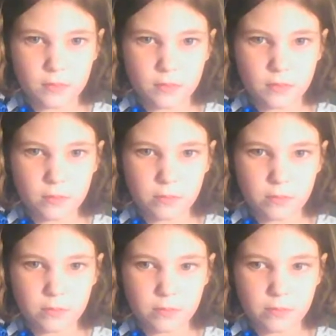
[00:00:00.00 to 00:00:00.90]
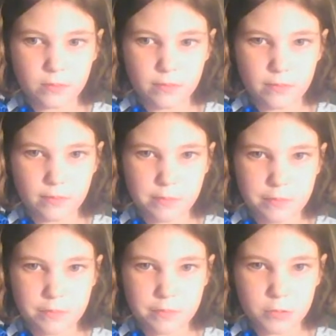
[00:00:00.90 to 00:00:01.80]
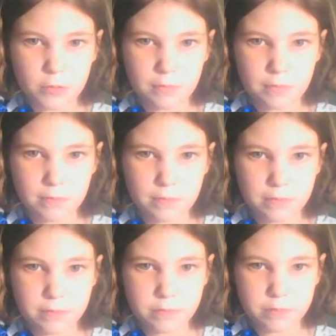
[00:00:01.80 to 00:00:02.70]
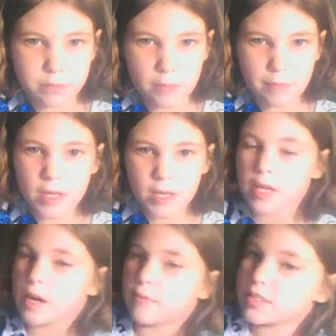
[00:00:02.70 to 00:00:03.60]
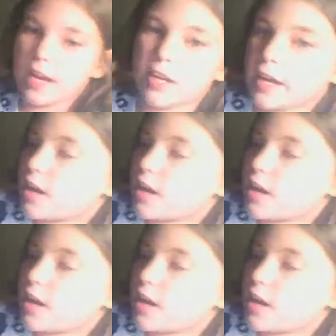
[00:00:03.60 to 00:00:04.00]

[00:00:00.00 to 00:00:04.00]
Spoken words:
drip, drip, drip. And one time when I